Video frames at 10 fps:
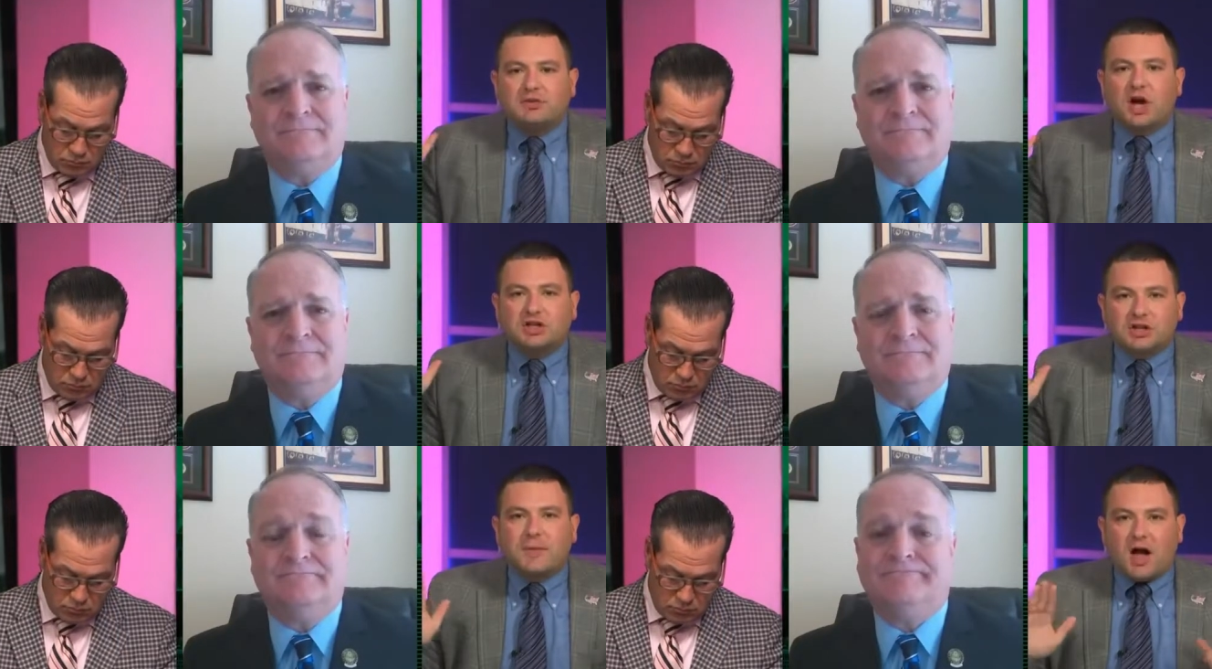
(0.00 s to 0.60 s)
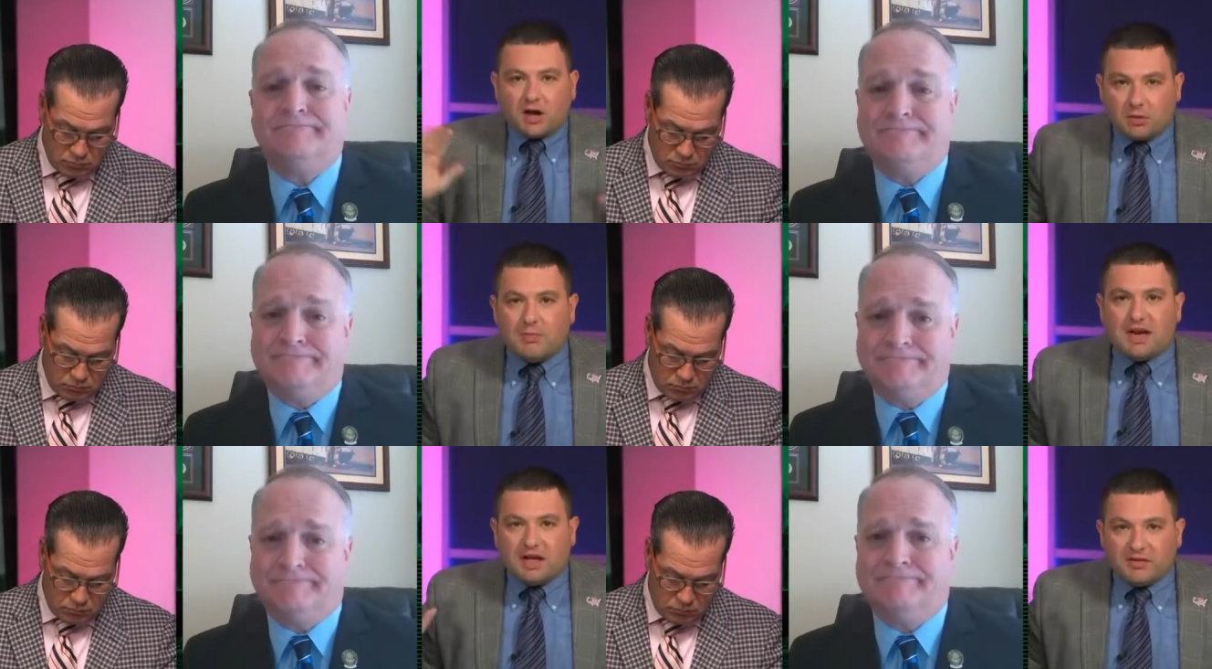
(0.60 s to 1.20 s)
Speaker 1: dunk debacle,
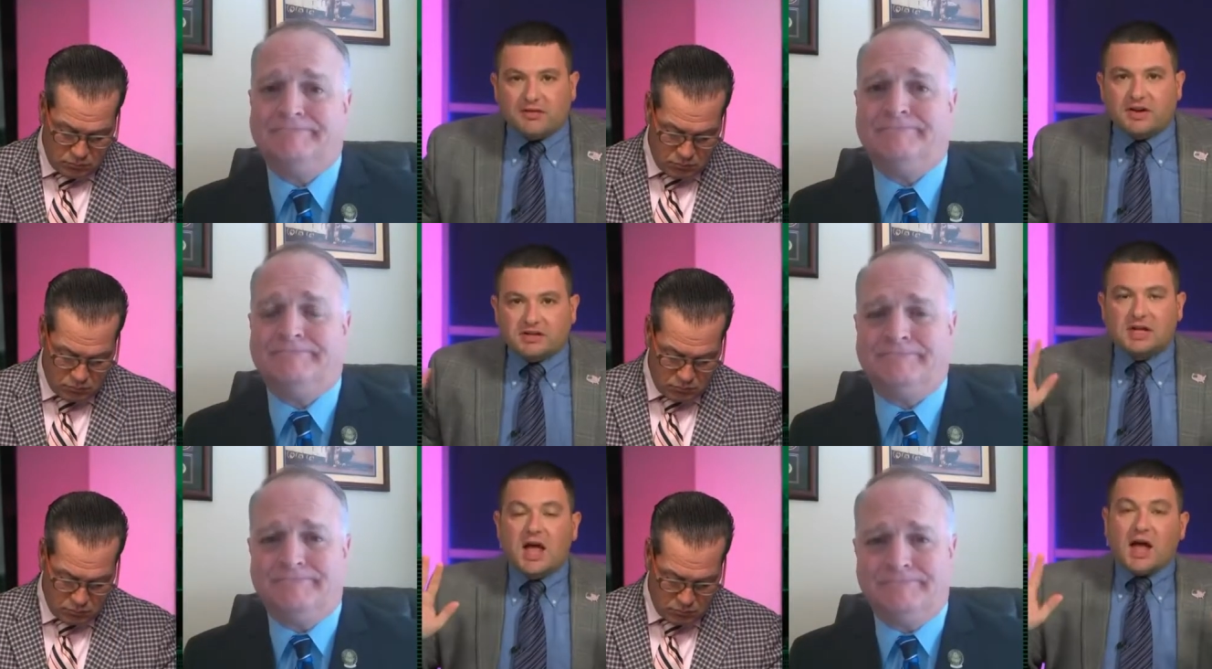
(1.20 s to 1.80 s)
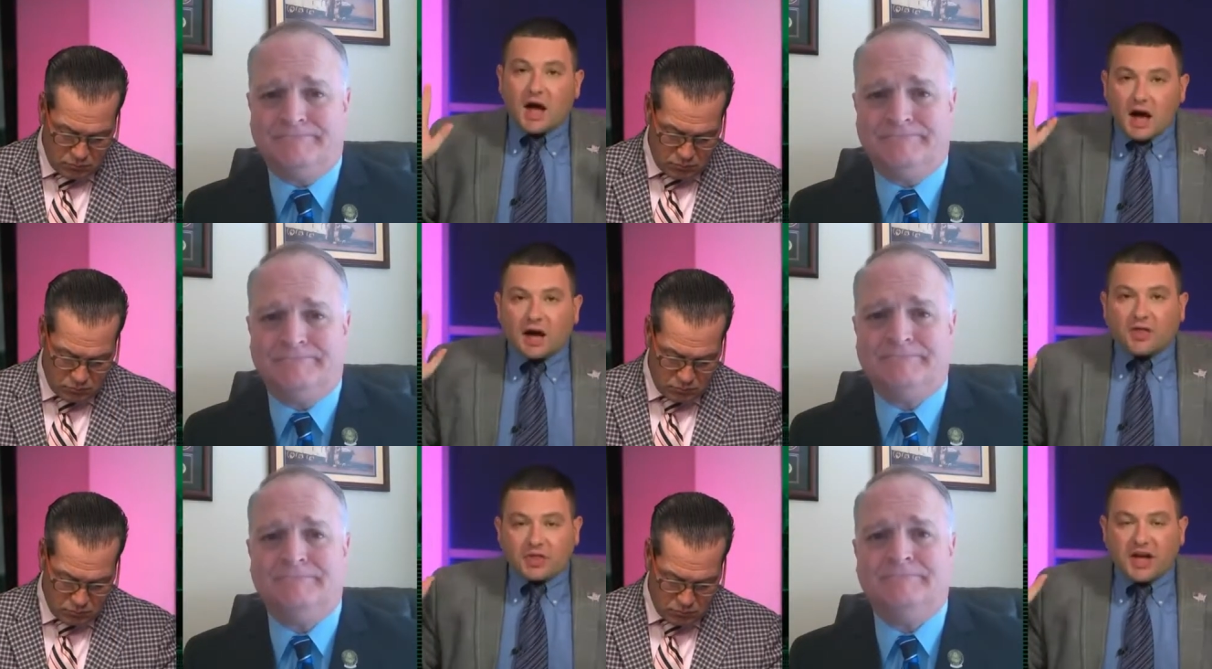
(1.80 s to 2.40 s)
many of us uh,
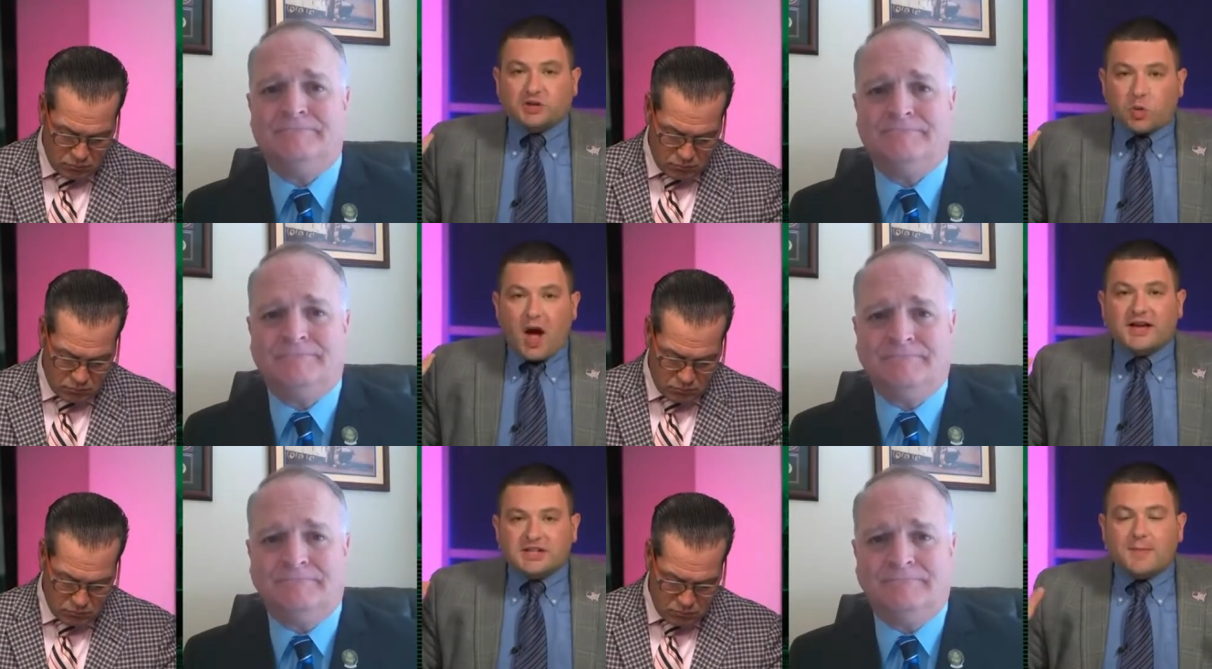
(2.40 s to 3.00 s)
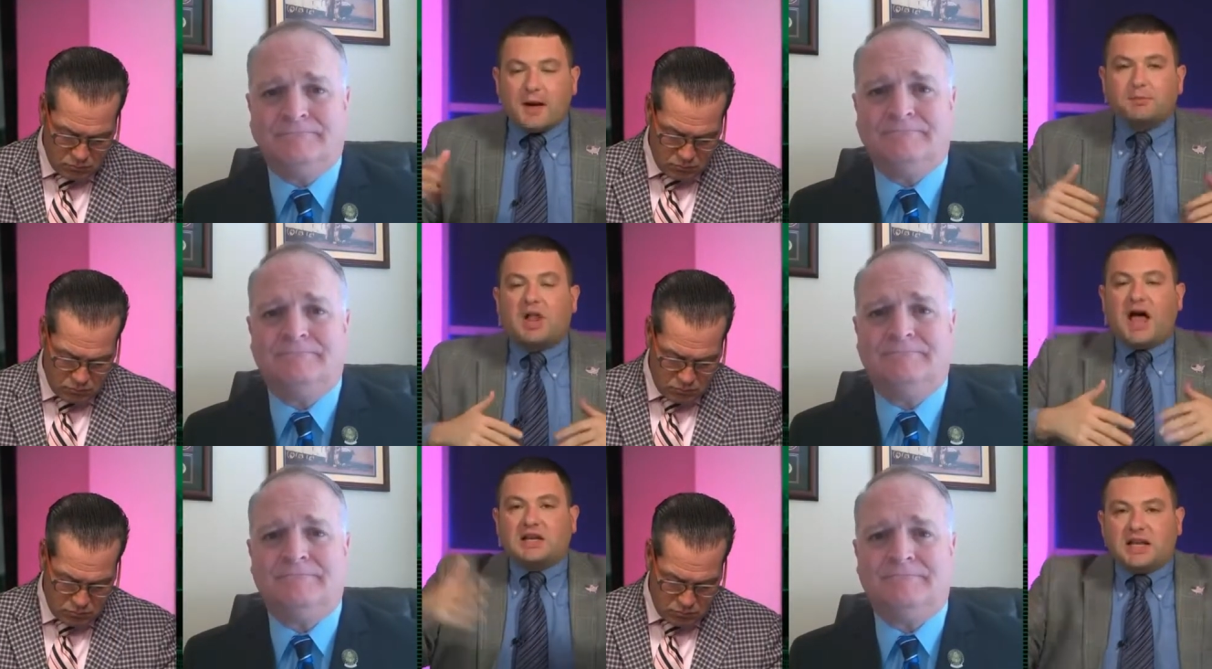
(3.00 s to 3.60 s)
think twice about
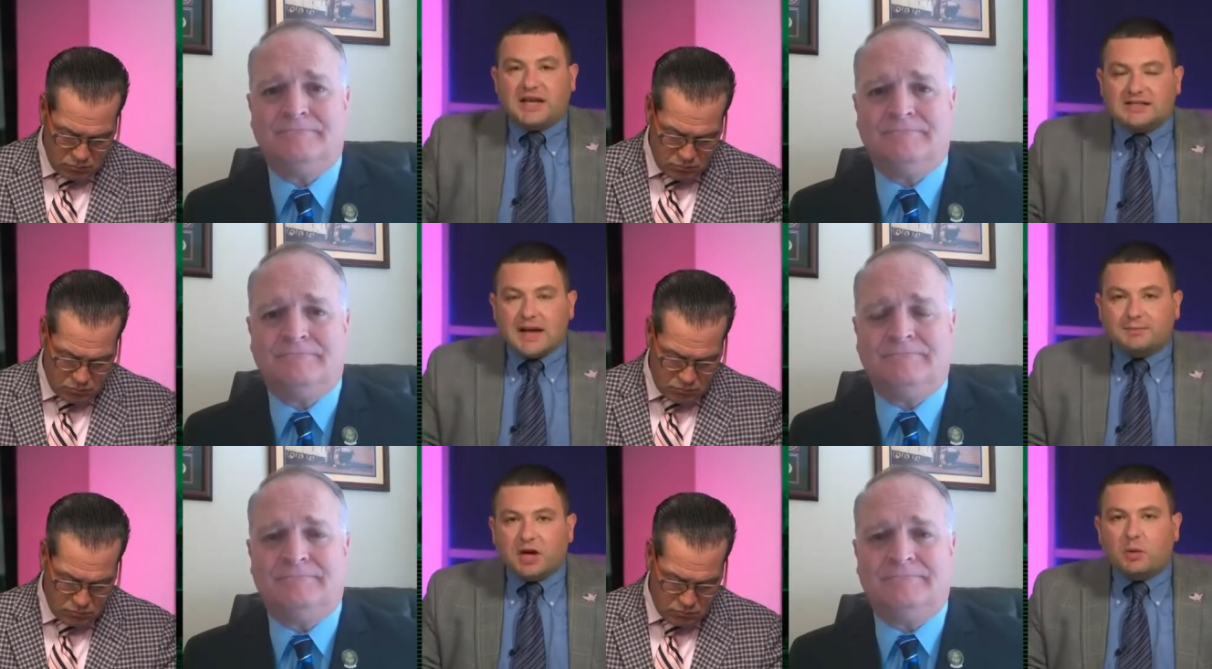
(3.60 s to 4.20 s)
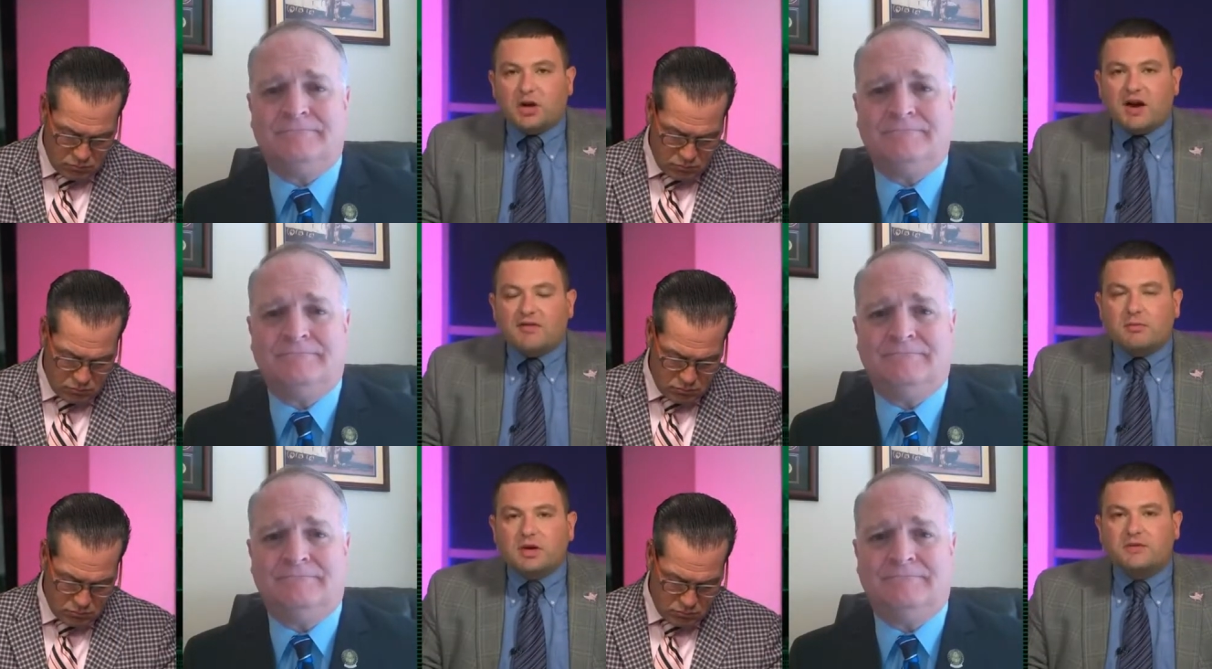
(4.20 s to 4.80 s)
blindly accepting what
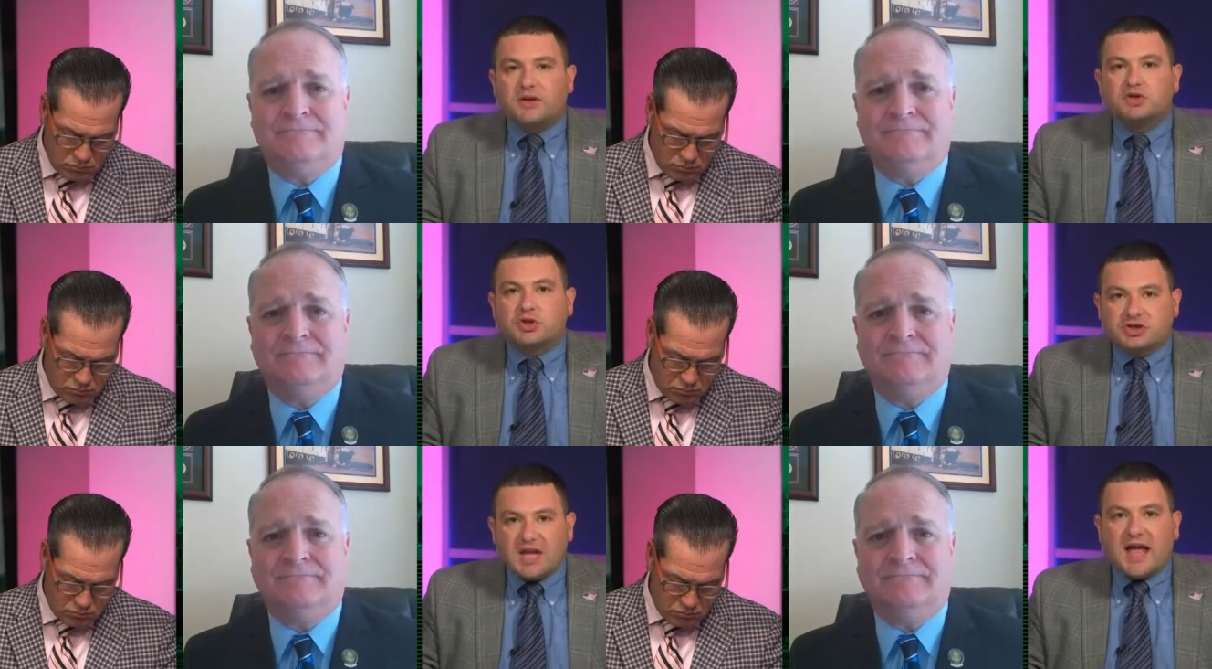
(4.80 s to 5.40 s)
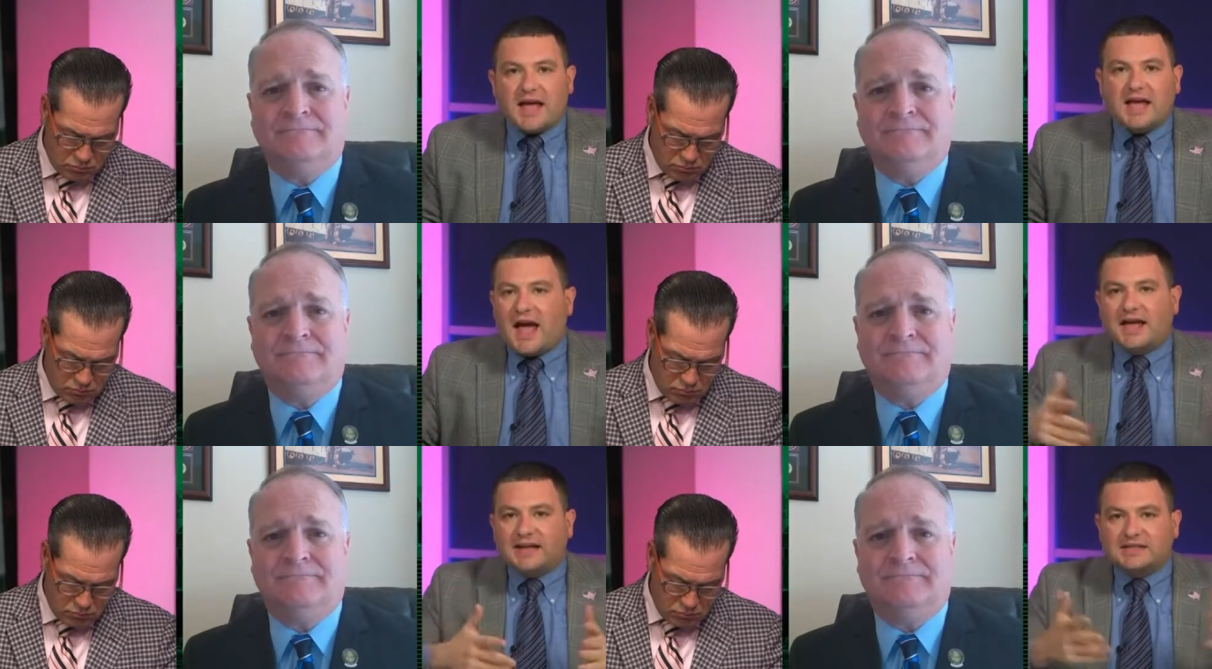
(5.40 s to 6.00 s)
government officials say uh,
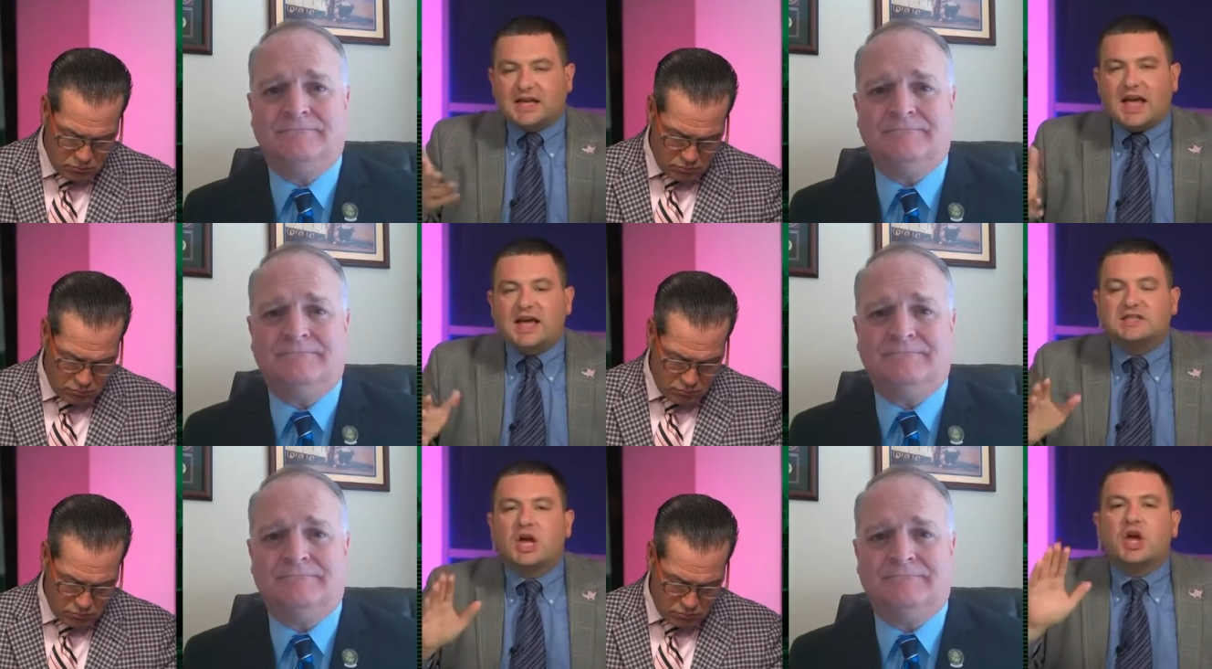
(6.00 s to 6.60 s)
is the case.